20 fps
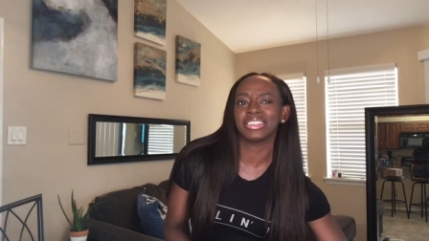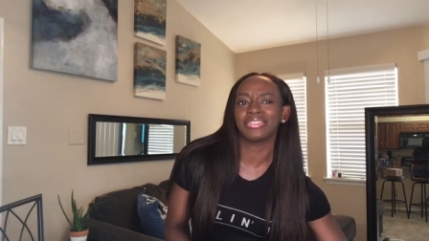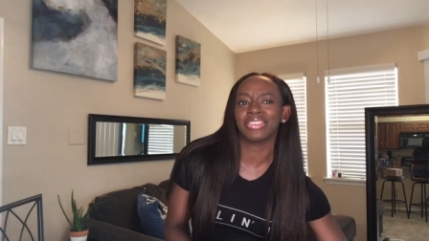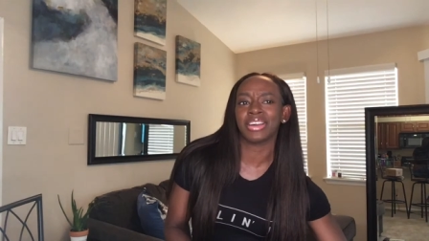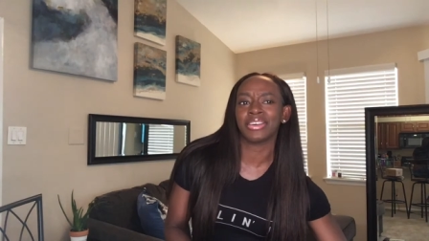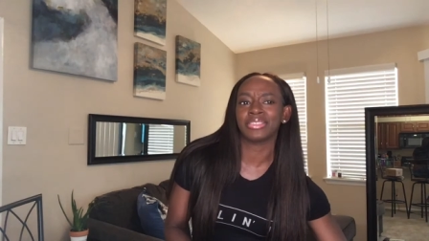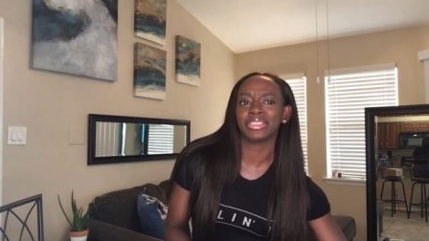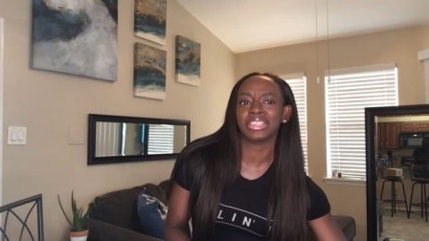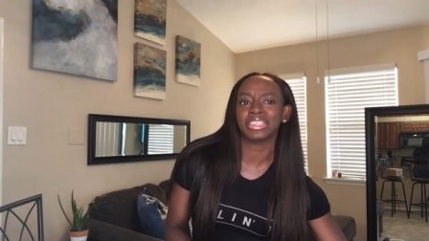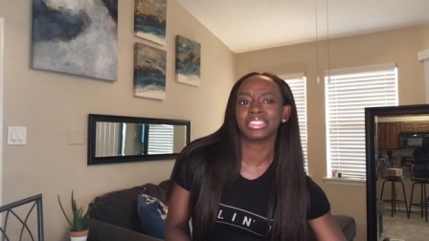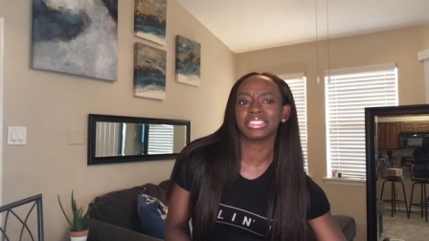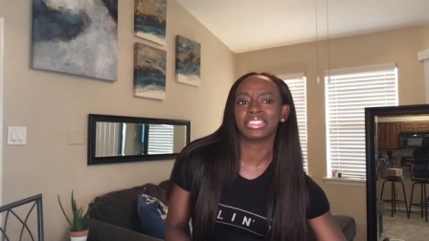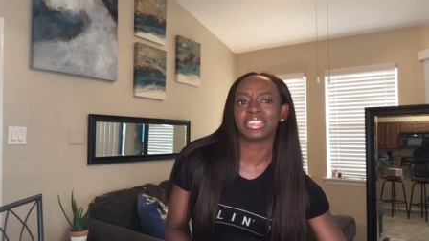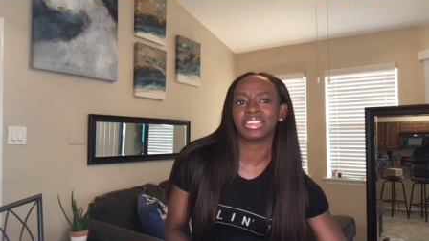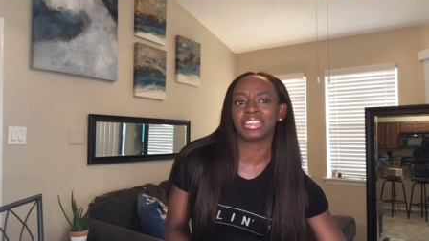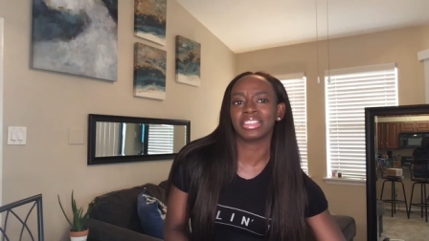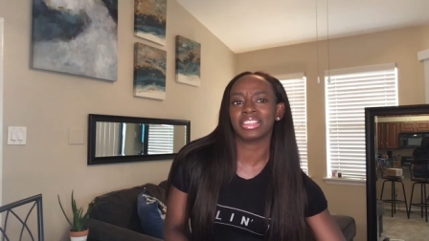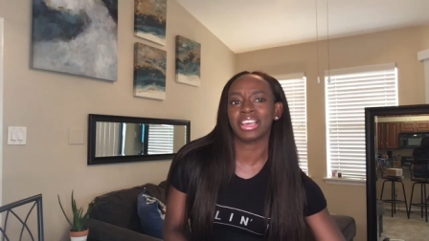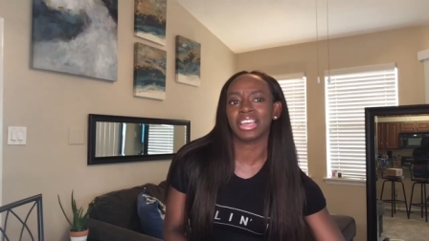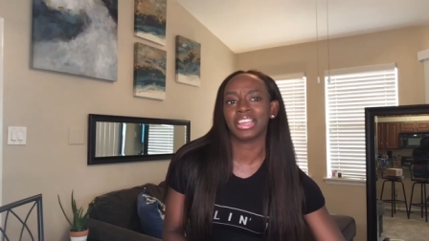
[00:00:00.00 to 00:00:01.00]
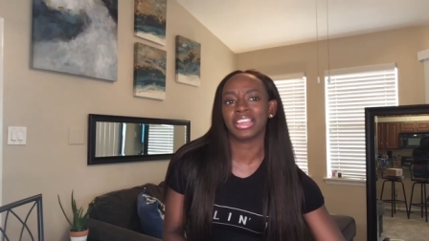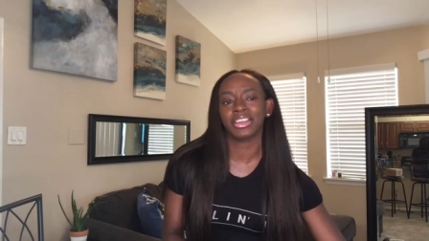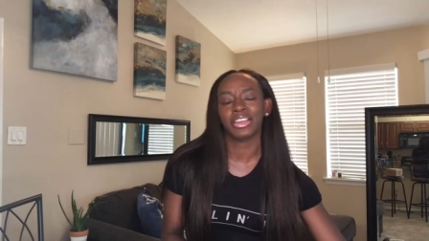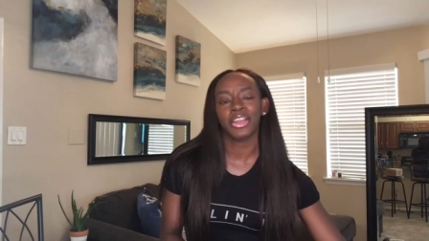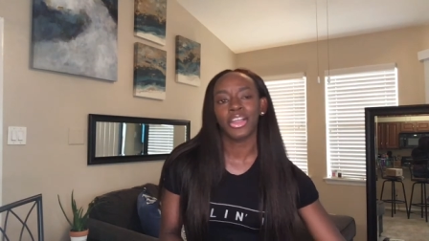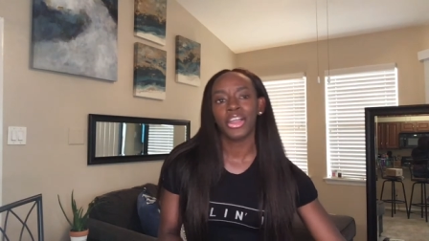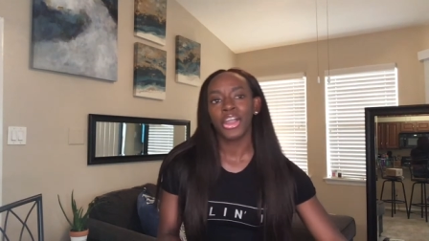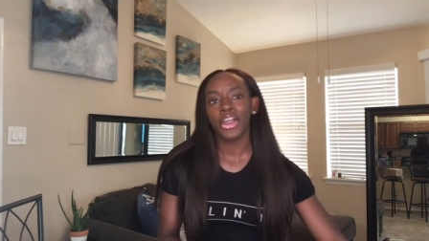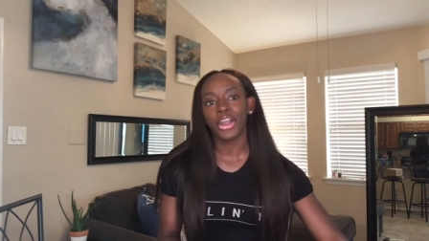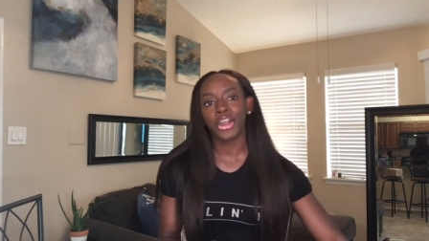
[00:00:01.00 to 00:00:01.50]
I don't think it's gonna like
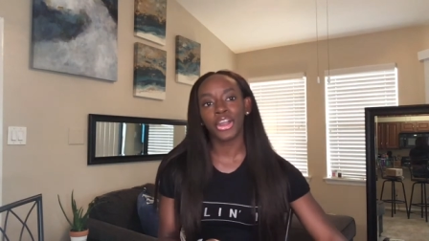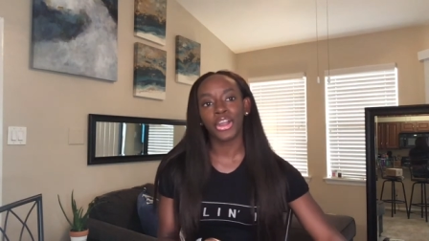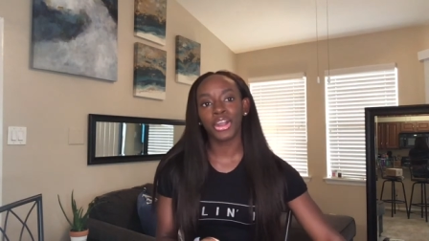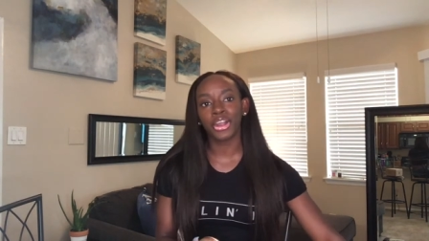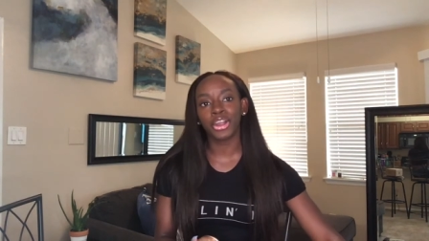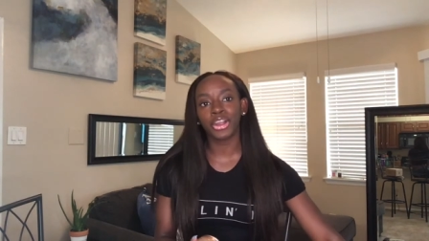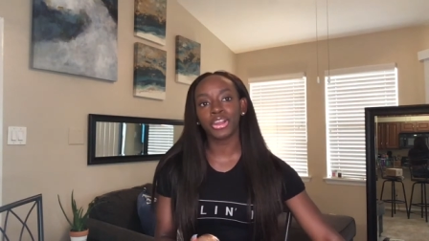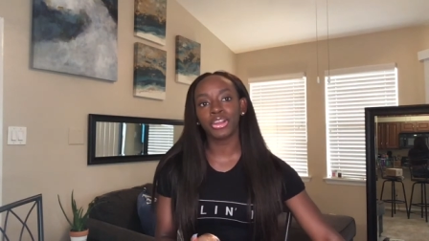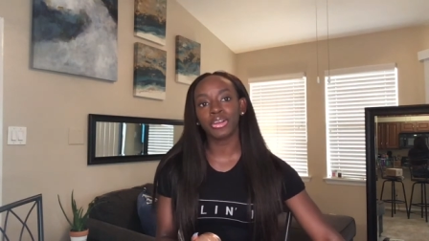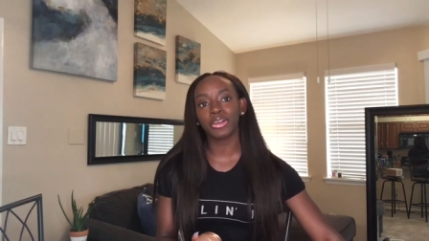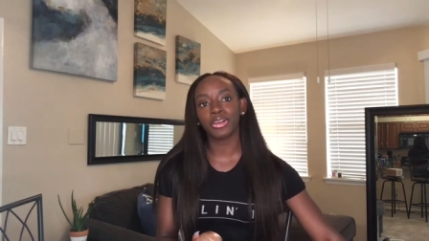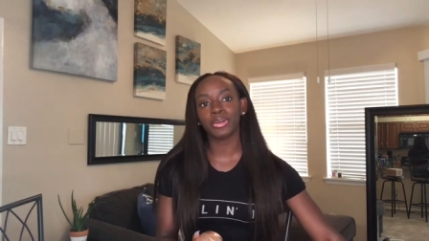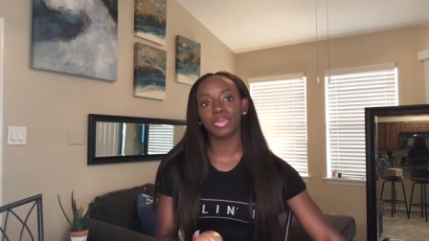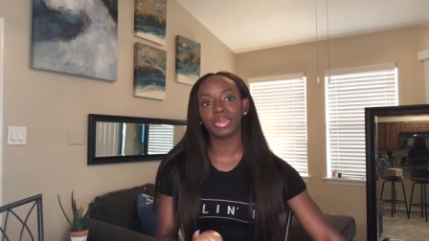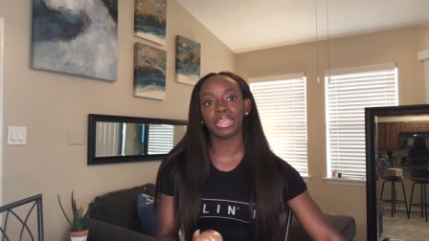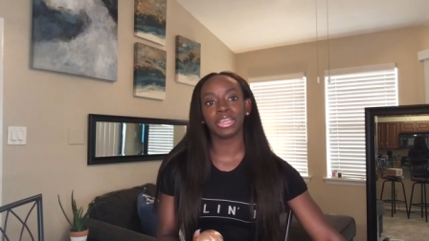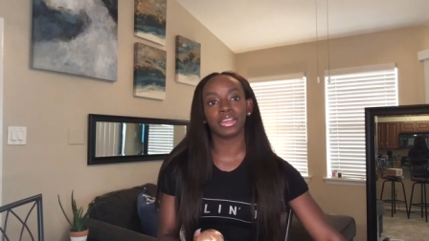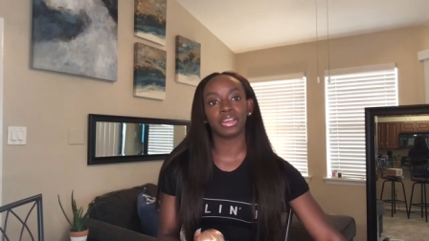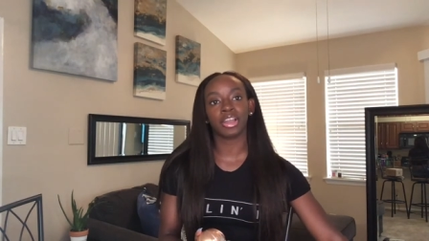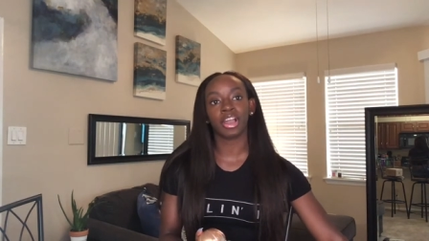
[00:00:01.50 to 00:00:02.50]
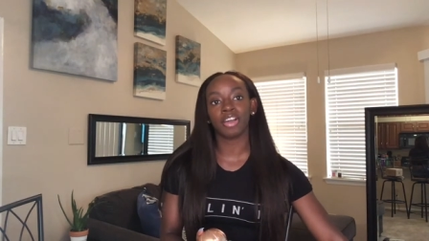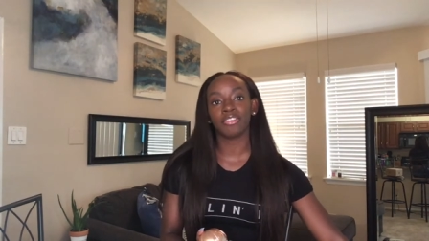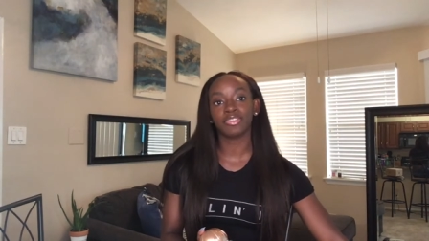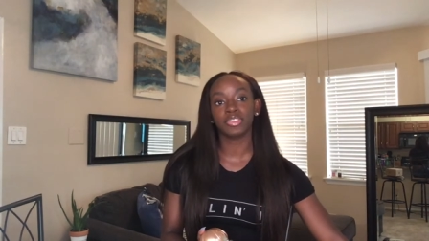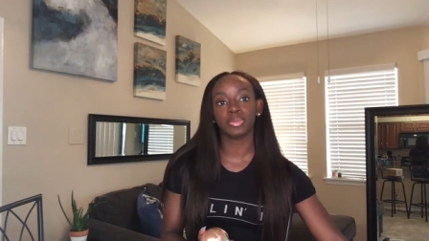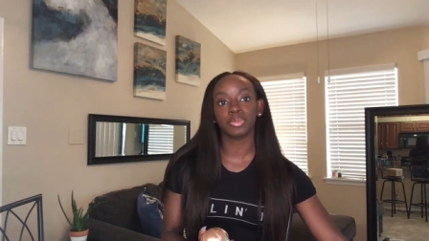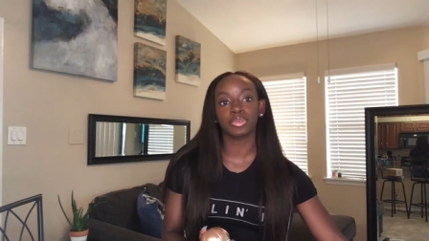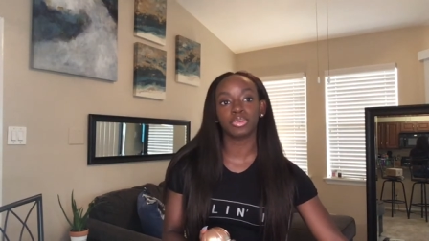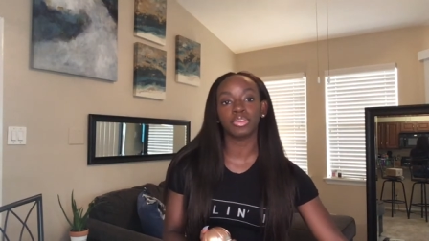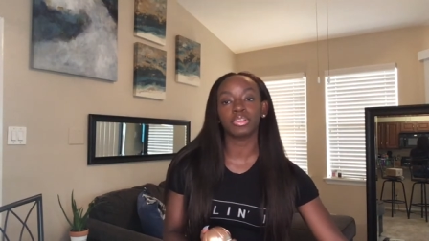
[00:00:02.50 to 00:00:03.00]
hurt or be
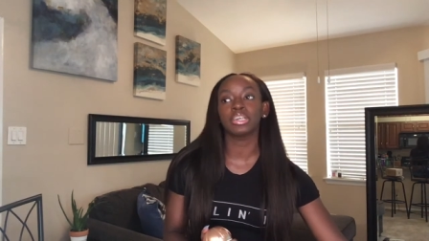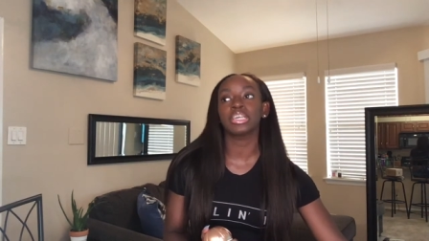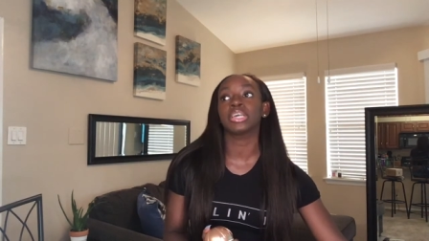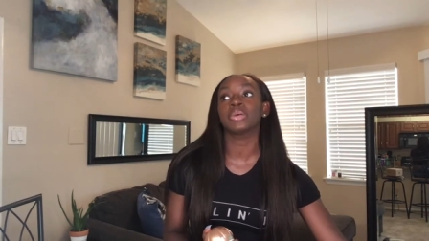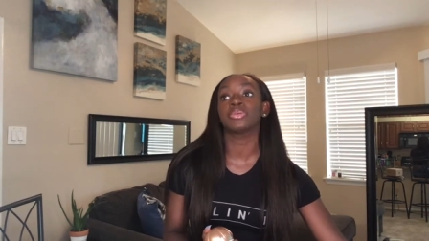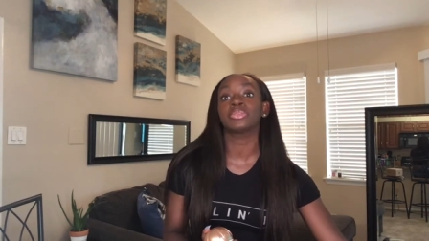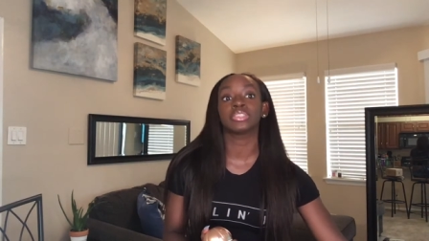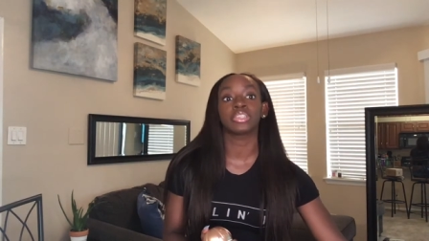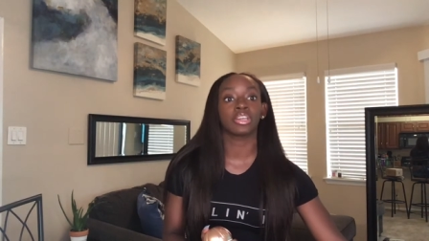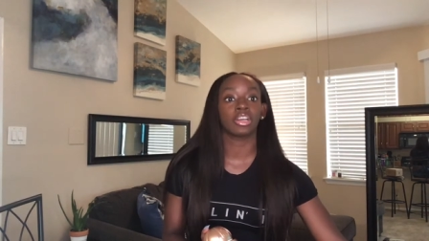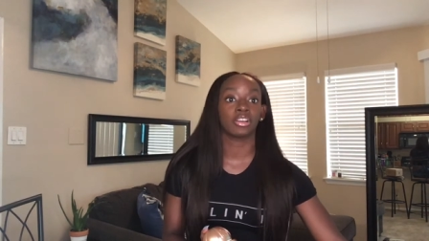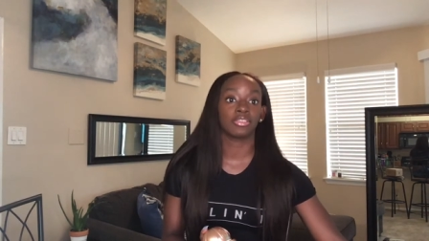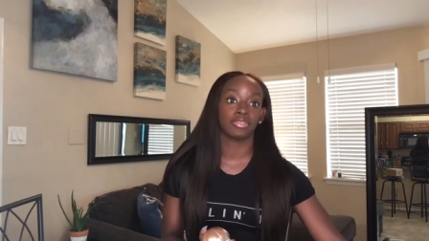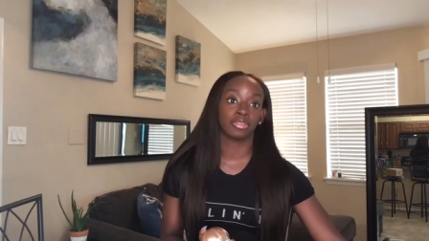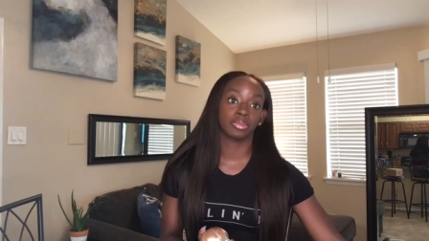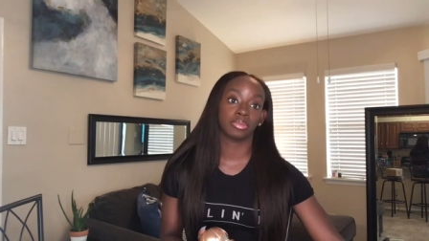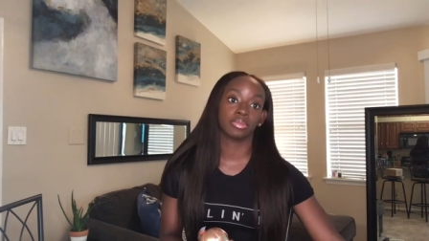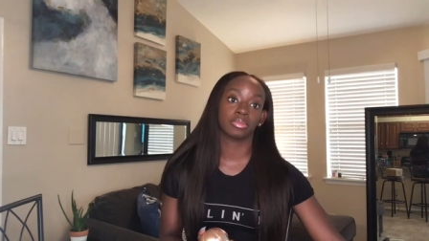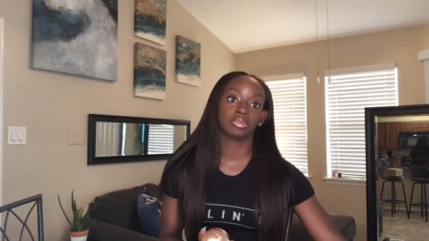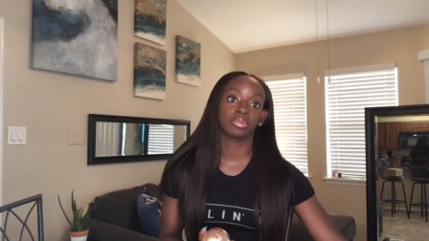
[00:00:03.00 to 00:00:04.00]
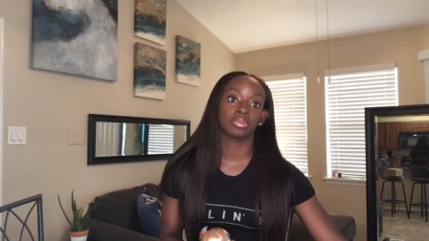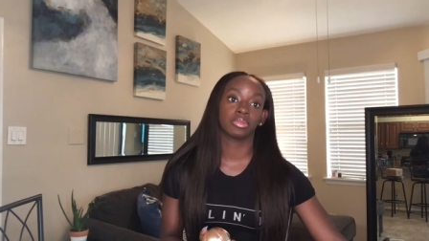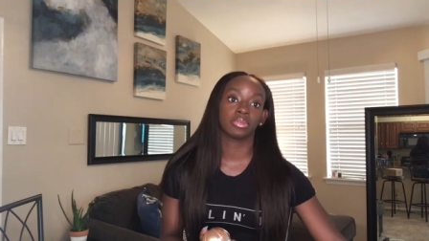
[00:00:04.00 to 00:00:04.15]
uncomfortable. It was uncomfortable.